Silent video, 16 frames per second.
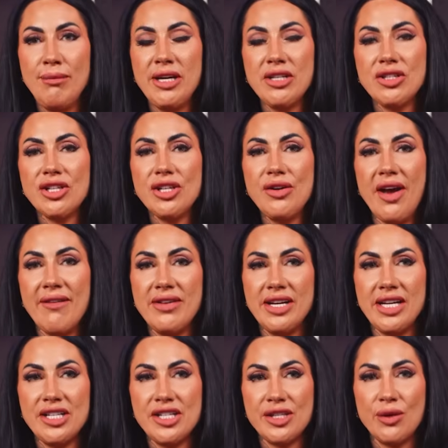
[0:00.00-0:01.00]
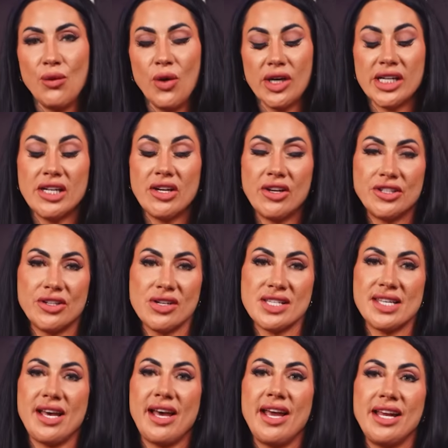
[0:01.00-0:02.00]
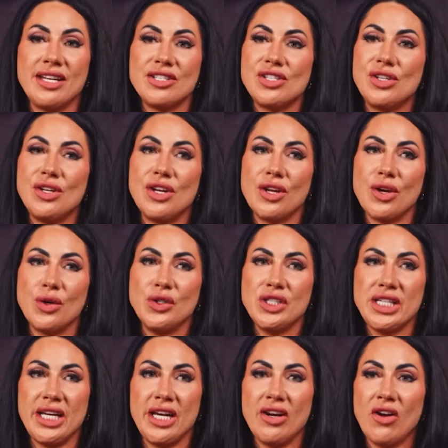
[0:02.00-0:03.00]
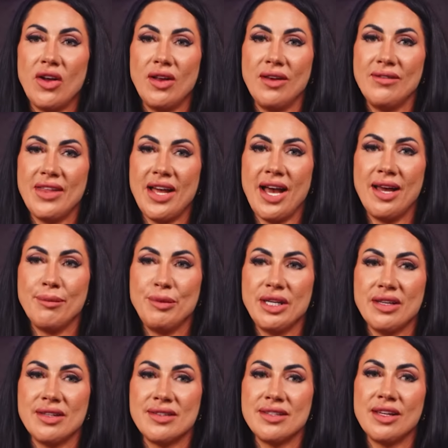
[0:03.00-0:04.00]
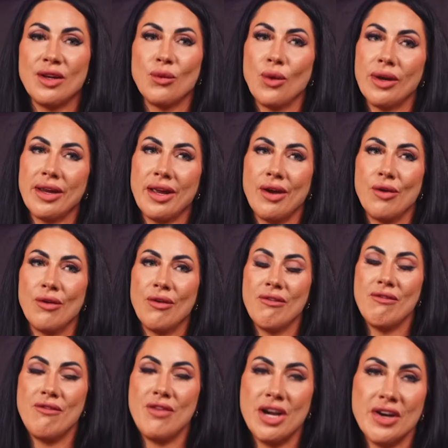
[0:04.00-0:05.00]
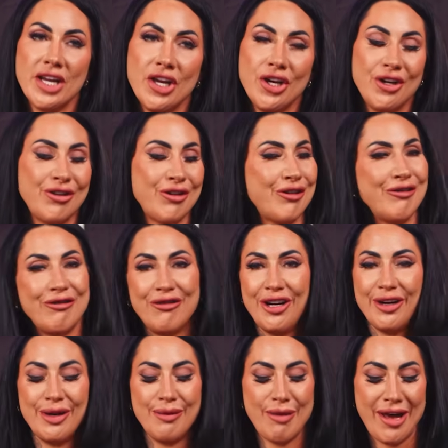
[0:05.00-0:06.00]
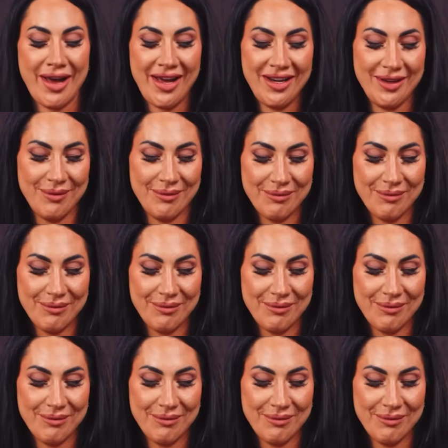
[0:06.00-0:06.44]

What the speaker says: make sure you have an agent working on your side to negotiate all of that because it can work out very good or very bad.